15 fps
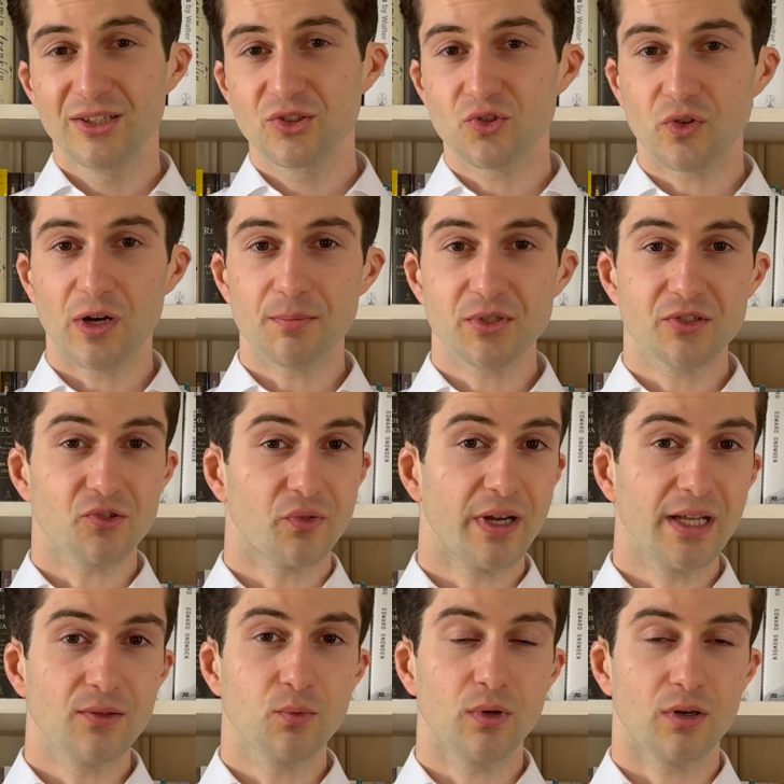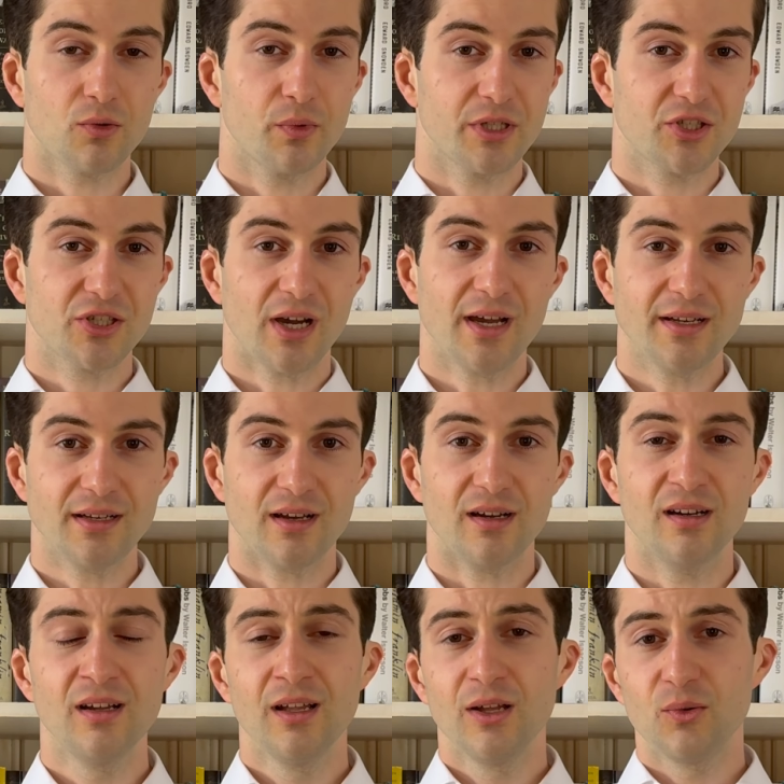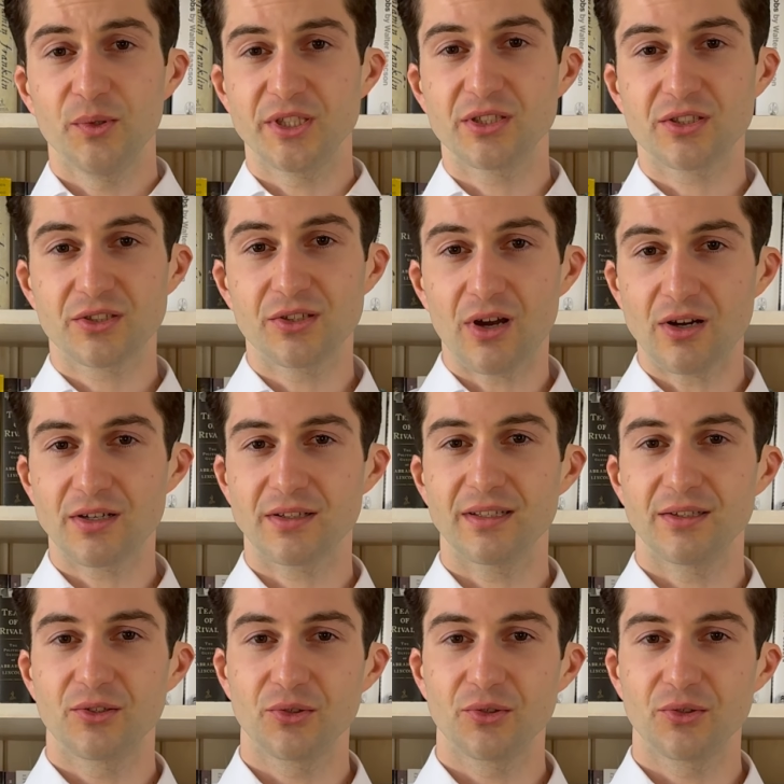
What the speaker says: Trump's trade war with China, which started in